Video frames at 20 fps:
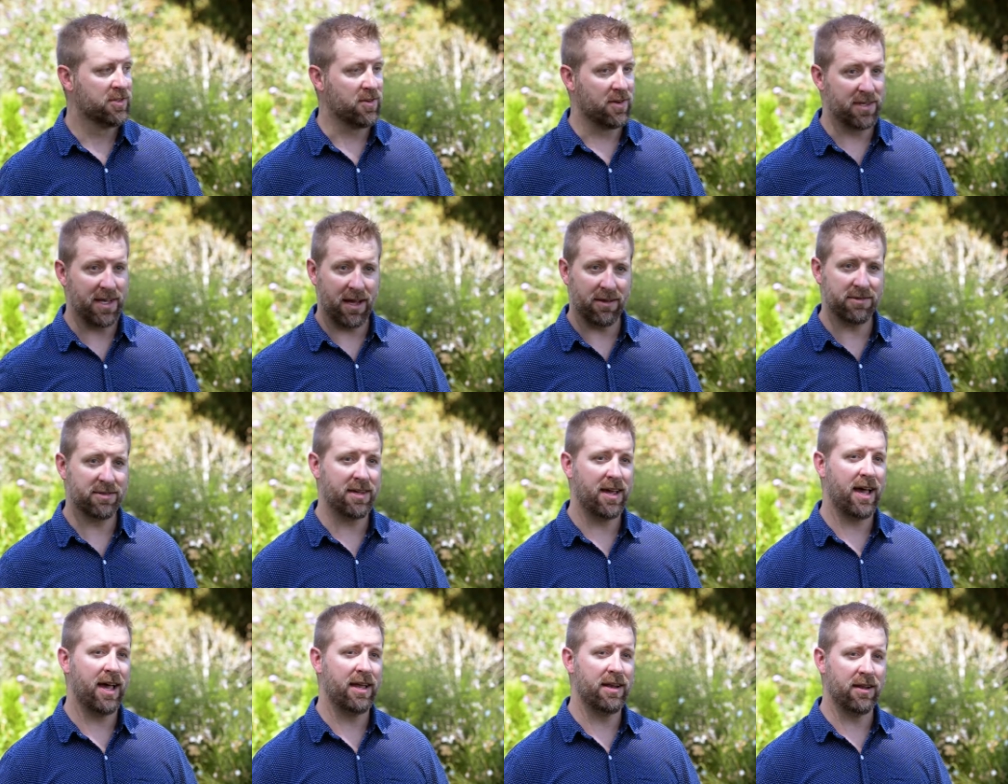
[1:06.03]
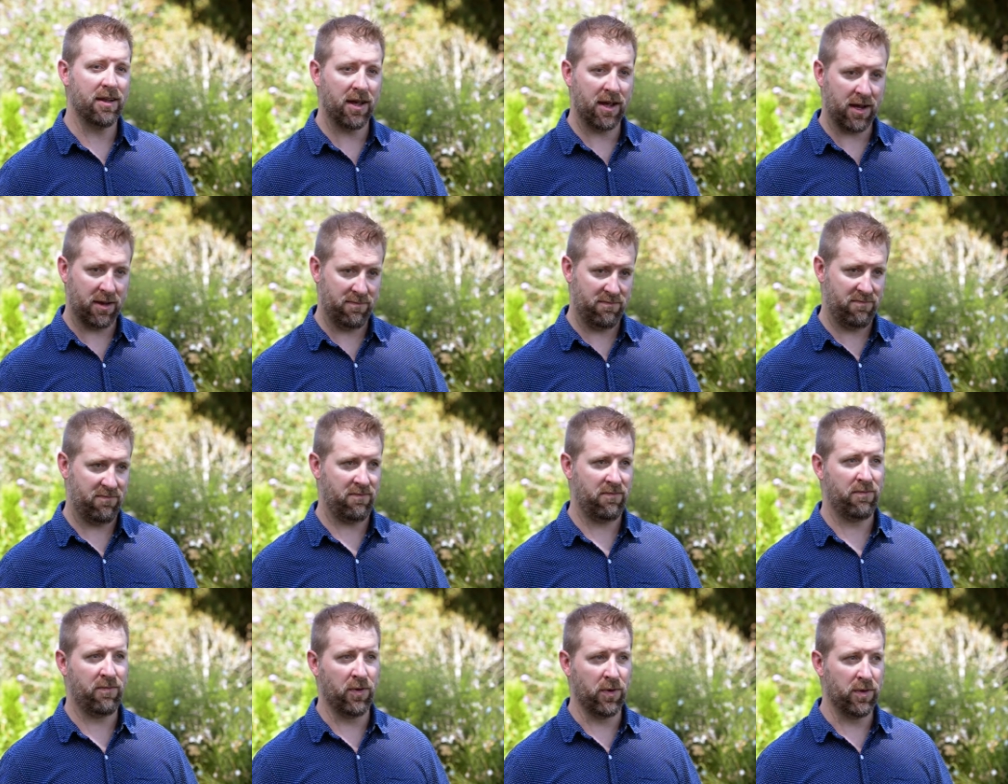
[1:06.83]
So I was outside
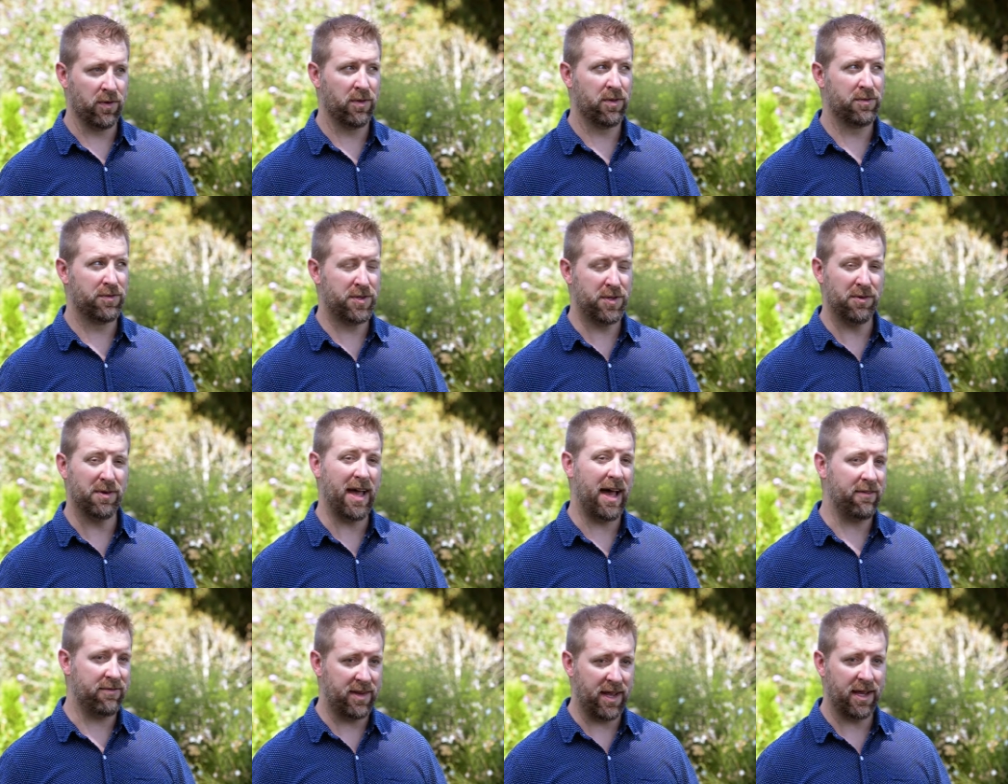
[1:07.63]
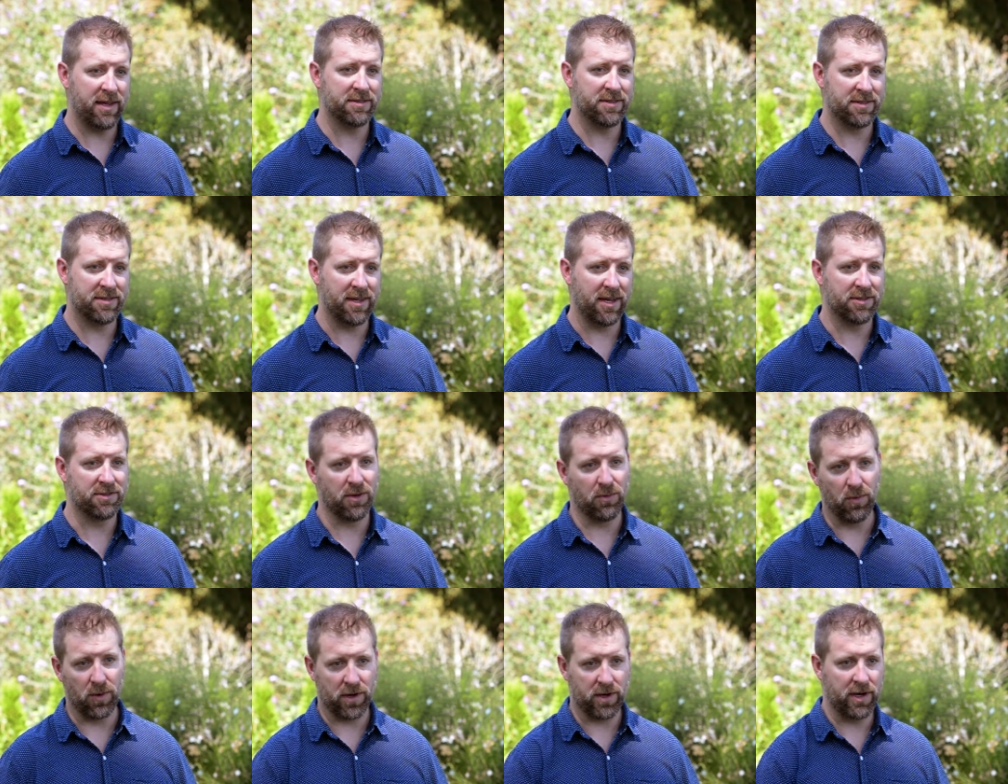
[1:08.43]
for two and a half days,
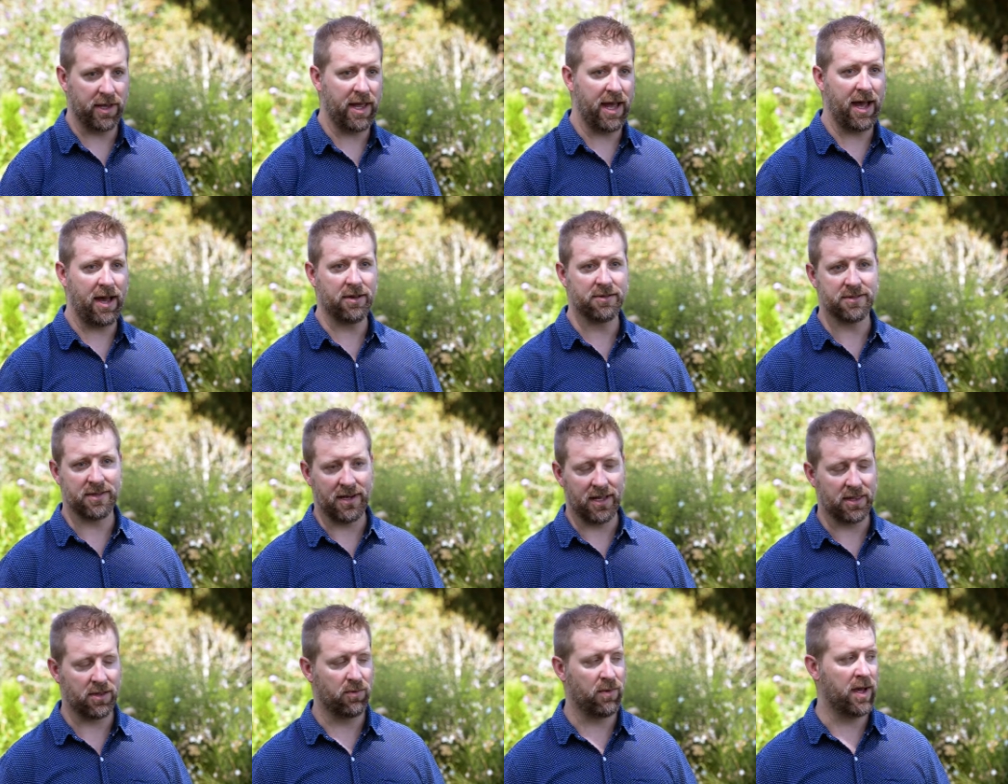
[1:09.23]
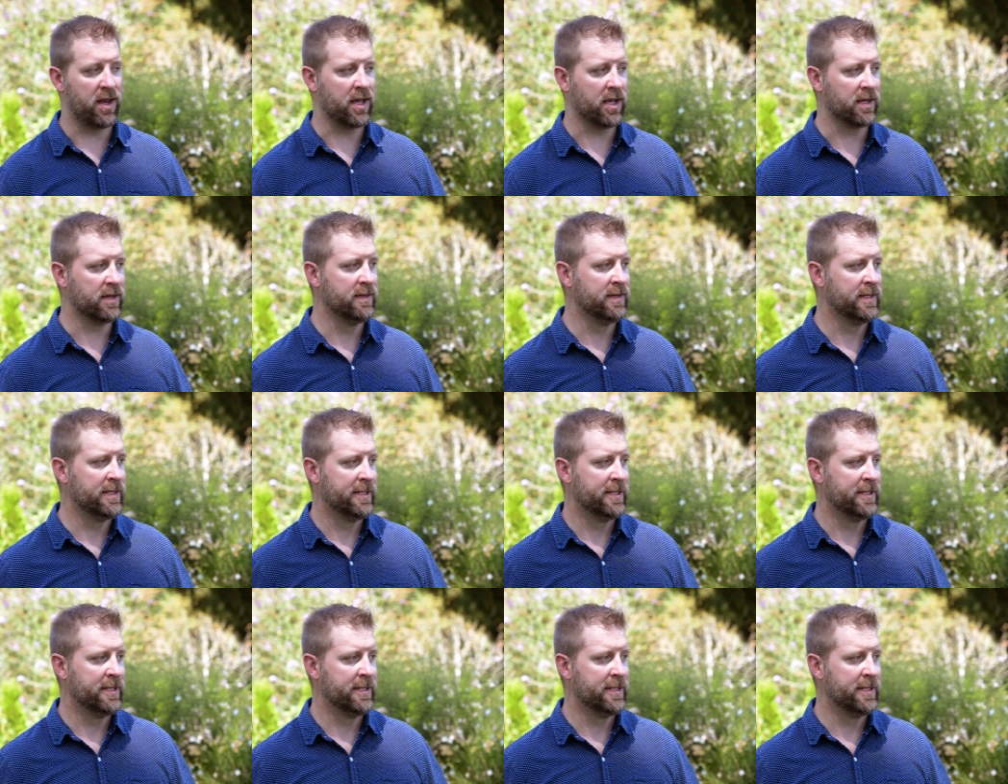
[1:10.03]
essentially working on the house and at the wedding.